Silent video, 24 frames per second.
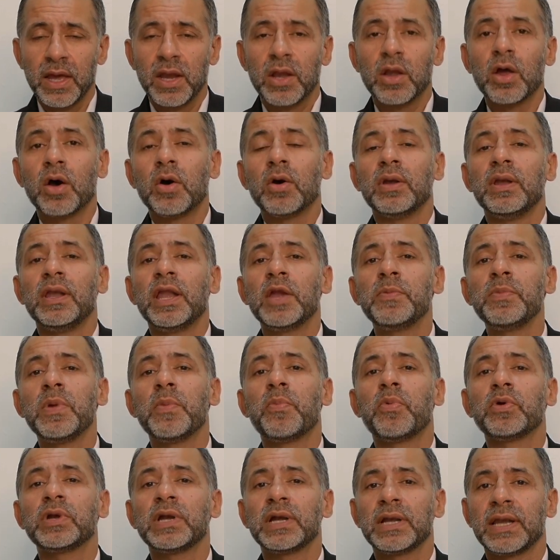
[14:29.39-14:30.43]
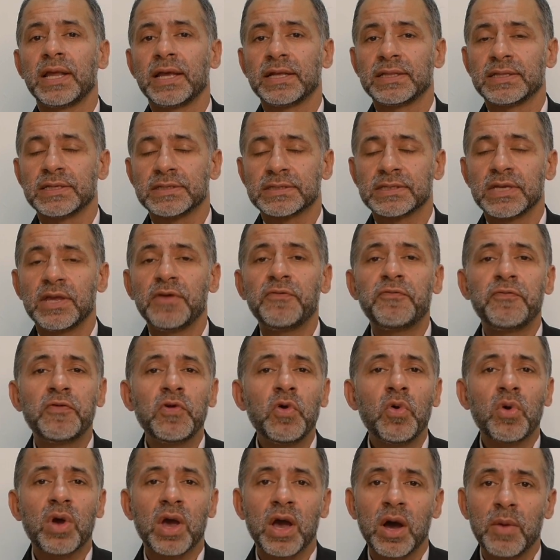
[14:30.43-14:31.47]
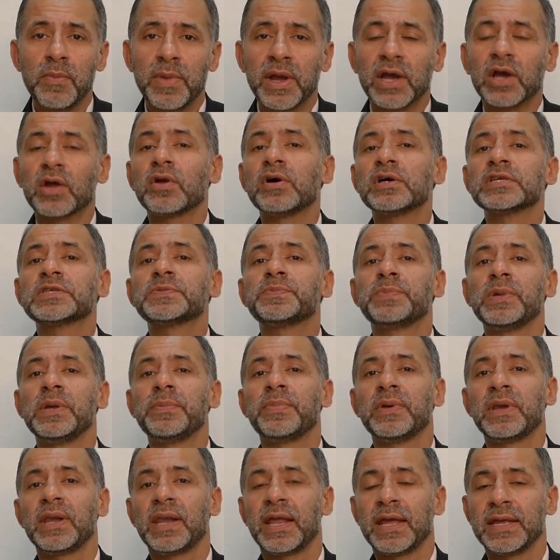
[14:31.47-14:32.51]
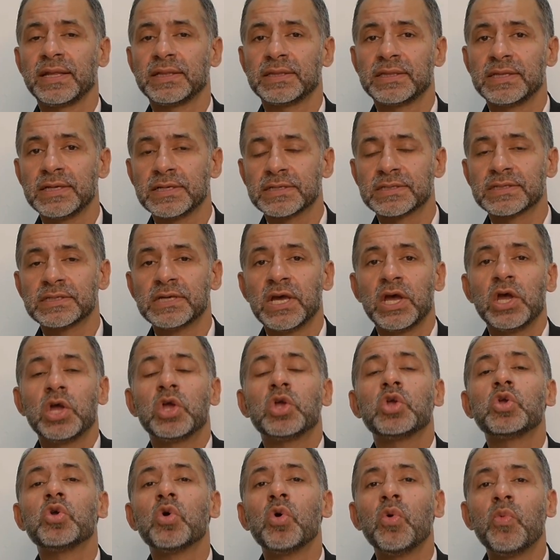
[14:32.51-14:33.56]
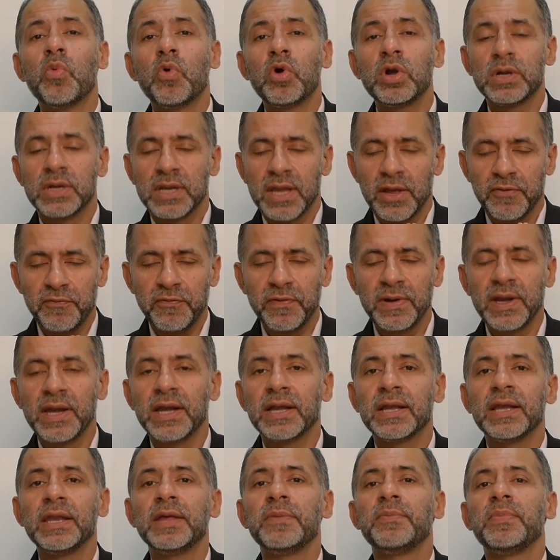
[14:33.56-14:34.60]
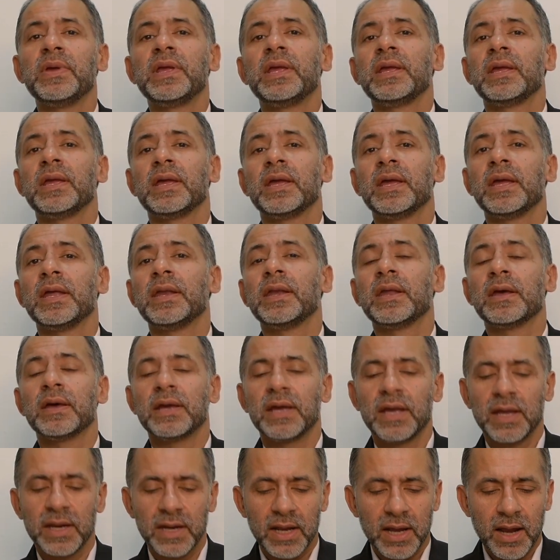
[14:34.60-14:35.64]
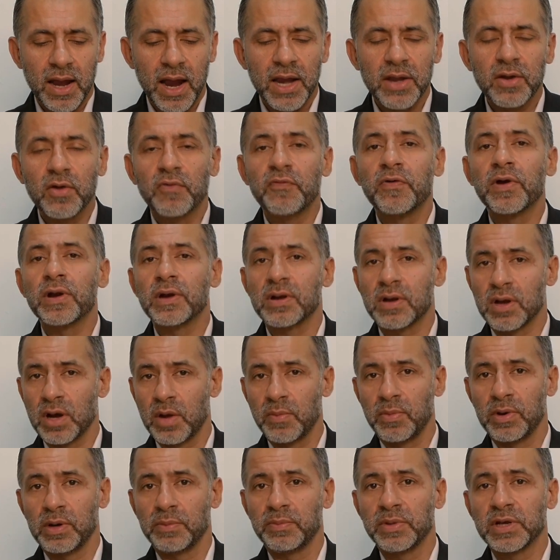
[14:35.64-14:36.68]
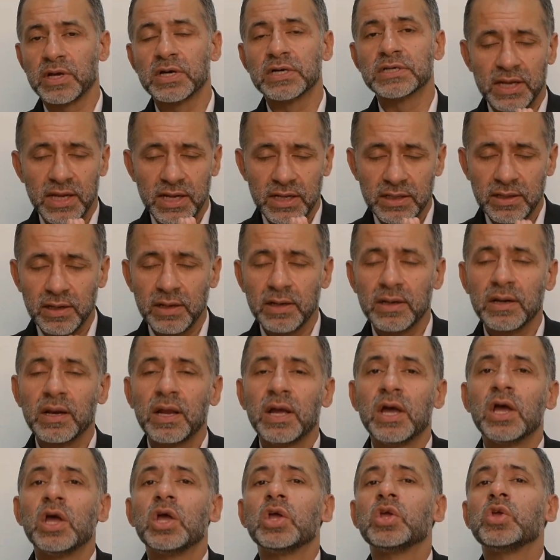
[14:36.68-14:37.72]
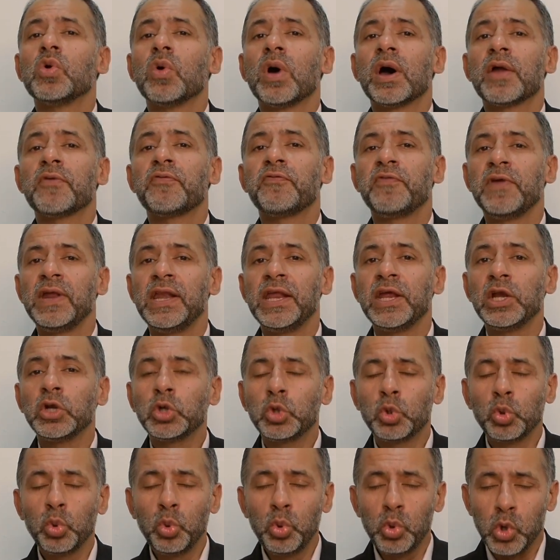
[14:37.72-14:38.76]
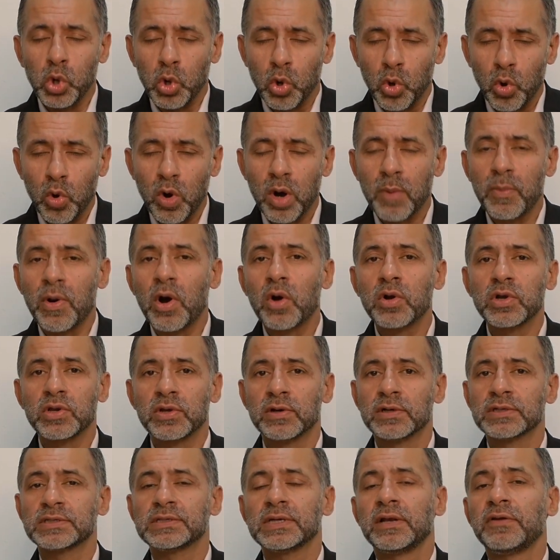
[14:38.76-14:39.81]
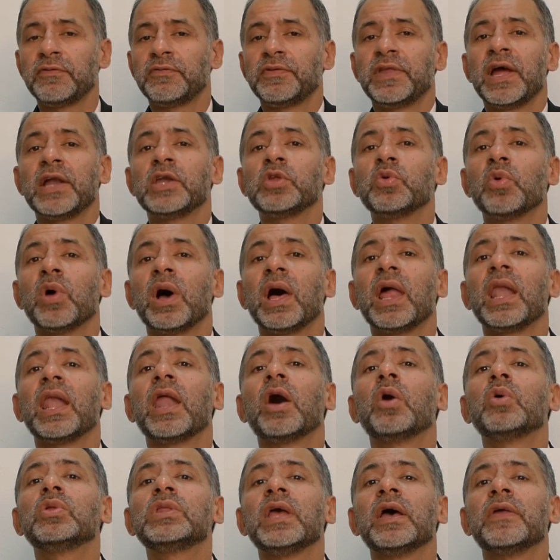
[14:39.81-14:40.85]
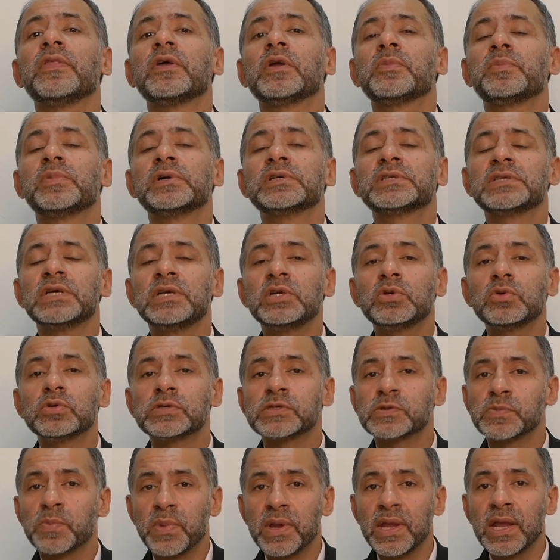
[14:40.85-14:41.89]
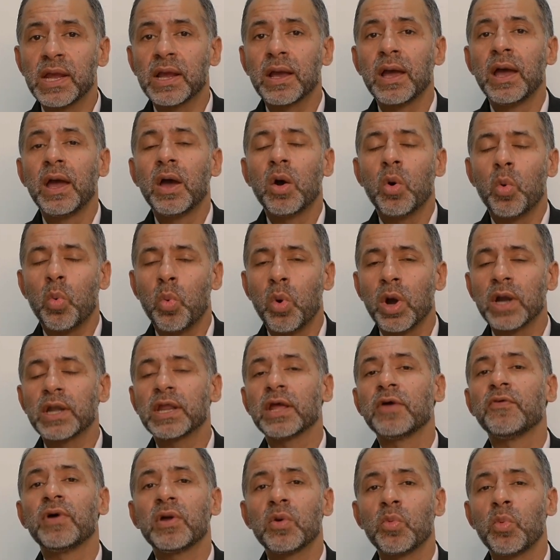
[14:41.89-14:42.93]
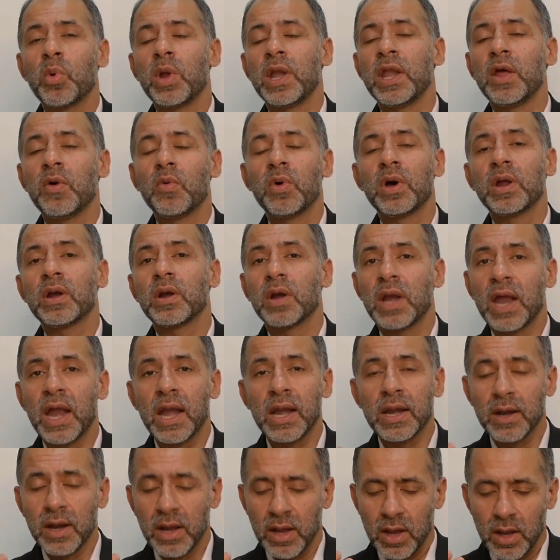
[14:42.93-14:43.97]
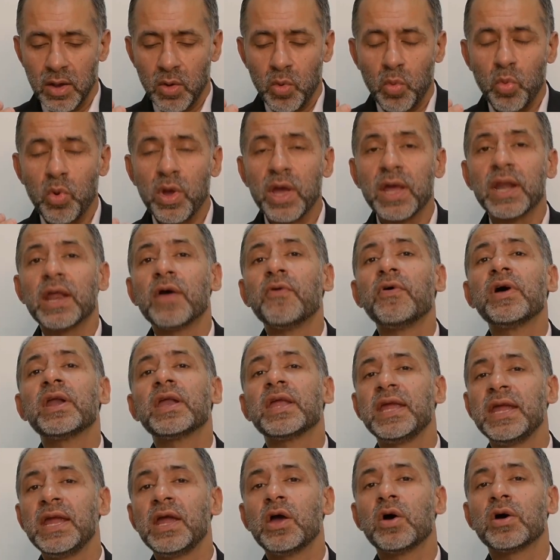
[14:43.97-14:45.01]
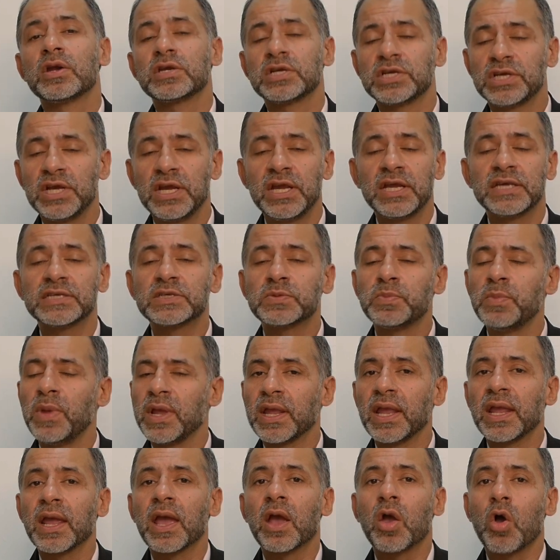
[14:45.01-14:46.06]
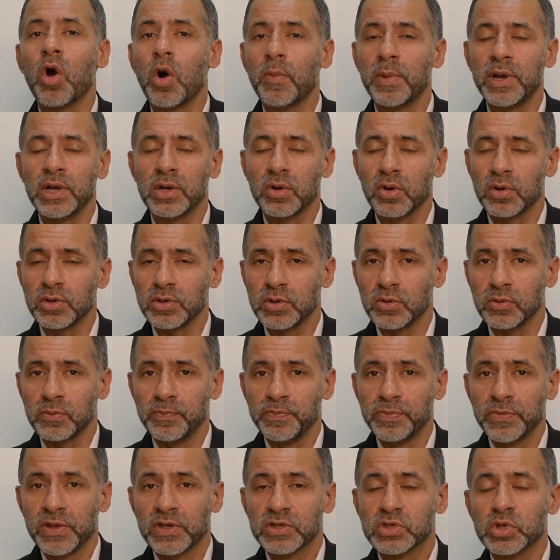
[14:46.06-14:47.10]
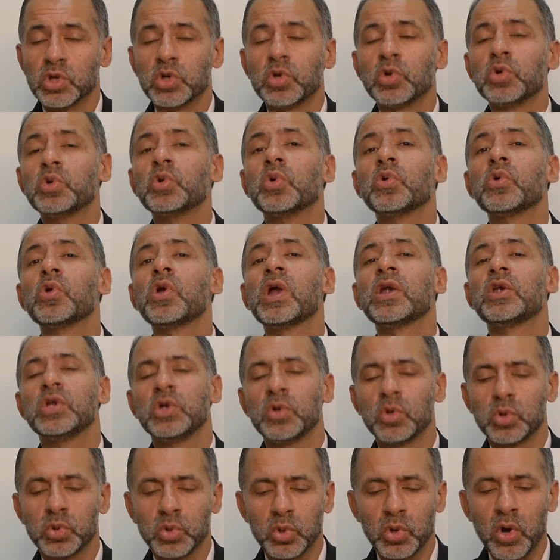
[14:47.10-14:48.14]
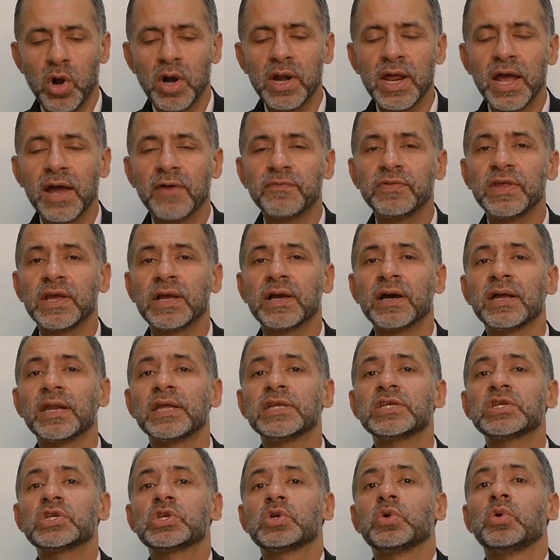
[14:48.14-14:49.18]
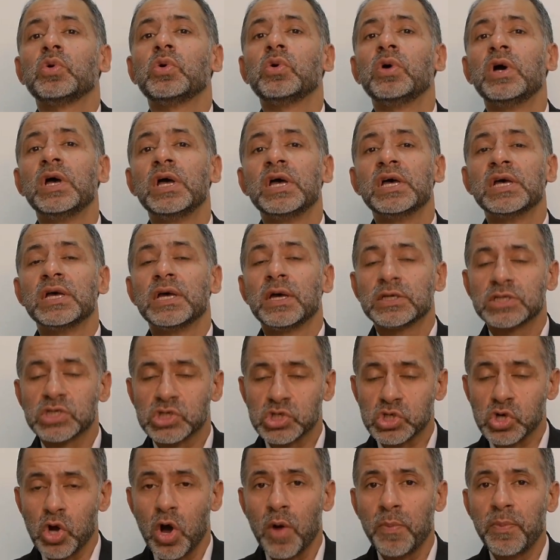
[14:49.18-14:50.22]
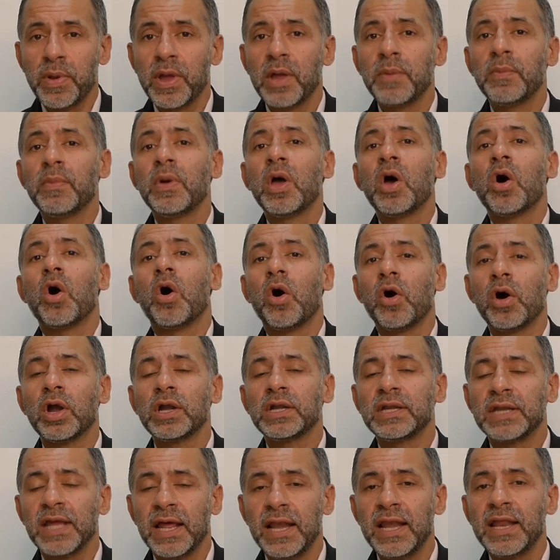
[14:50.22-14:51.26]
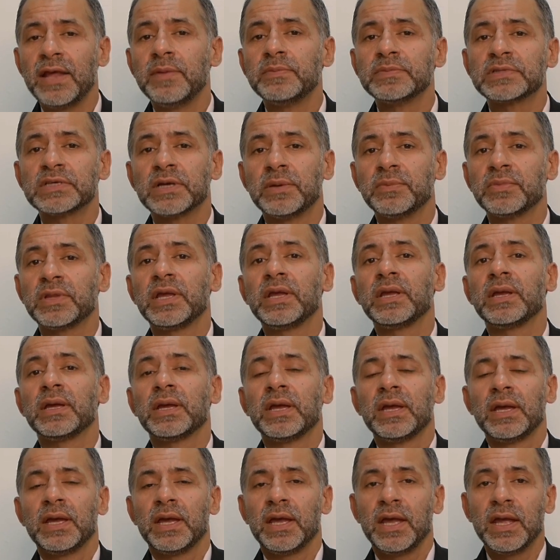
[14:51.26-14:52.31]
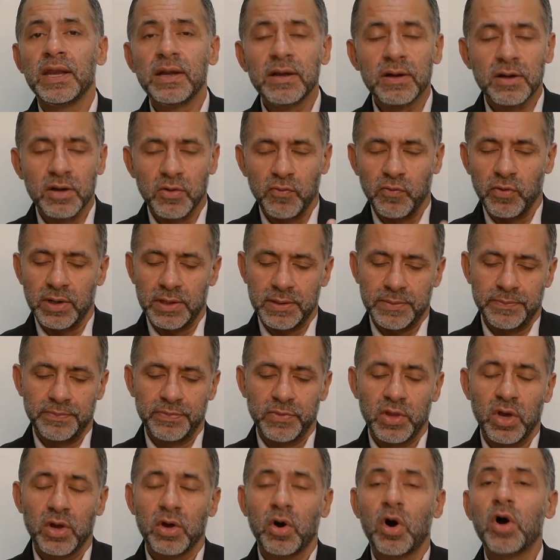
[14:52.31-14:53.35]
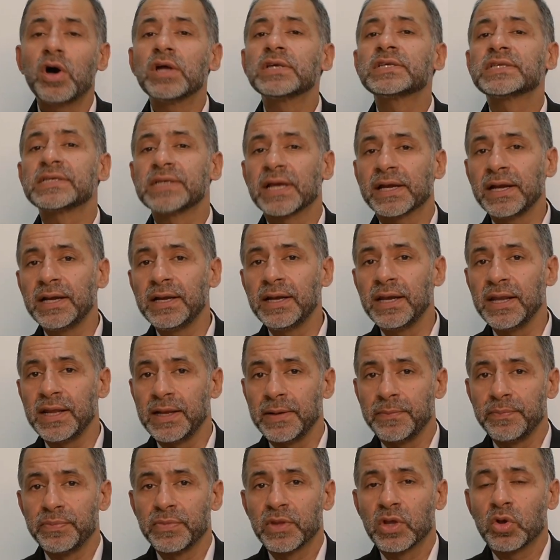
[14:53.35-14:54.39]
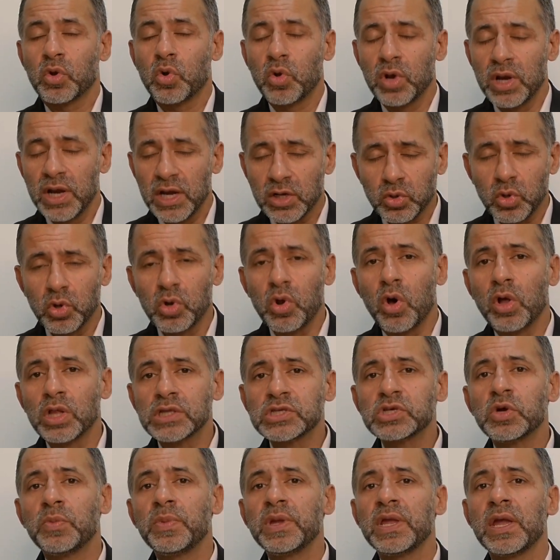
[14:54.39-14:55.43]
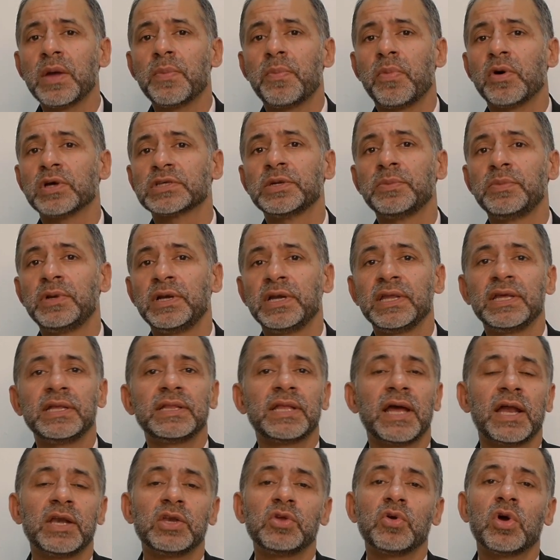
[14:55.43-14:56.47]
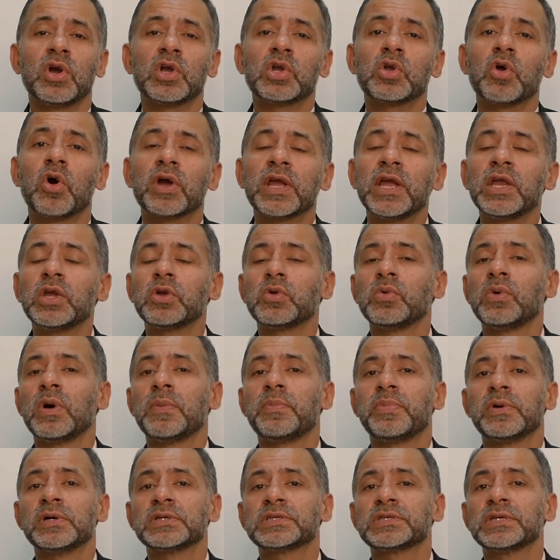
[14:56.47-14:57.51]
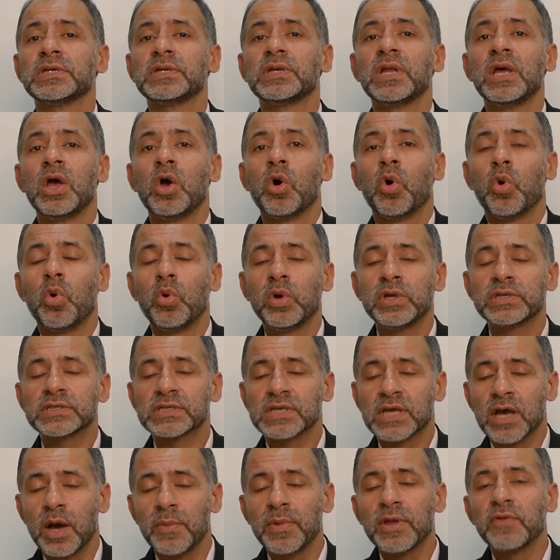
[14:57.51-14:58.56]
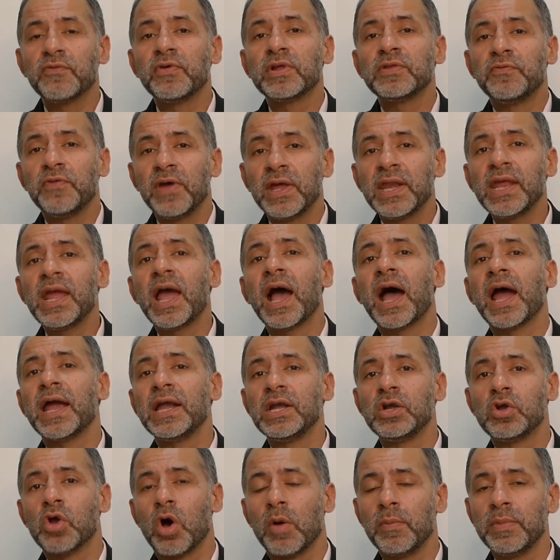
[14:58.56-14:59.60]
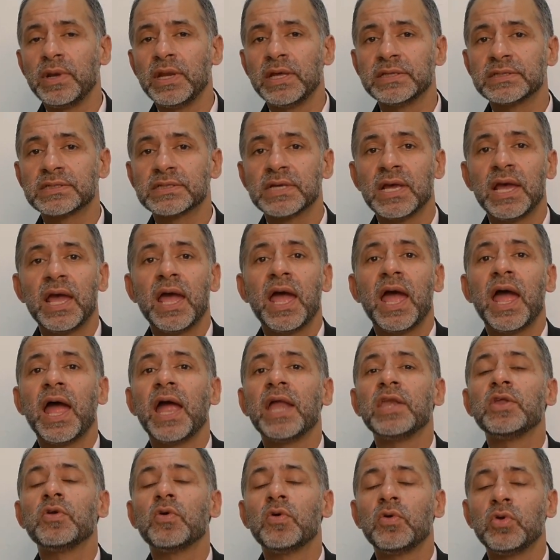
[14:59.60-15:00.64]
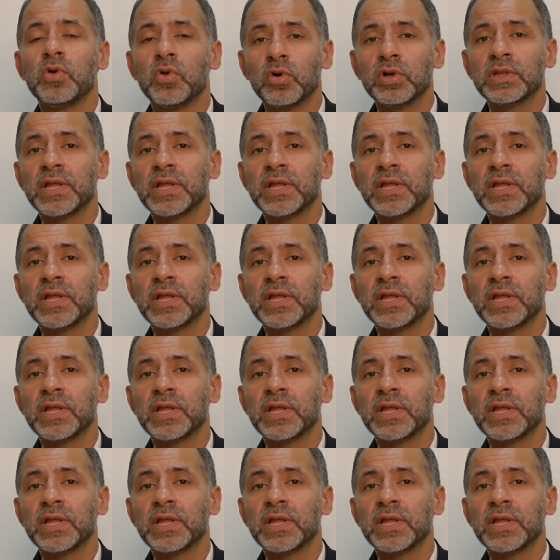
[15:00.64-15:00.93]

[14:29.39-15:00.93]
Now let me put it like this. If you come across people like this, you would definitely be in a kind of a trouble, because either you are feeling too low about yourself that you allow the other person to speak whatever, whenever, and wherever he or she is making a comment on you. So you do not have the courage to stop him or tell him something in revert. Or secondly, it could also be a possibility that you are talking to a person who is coming with very high dominance, and you know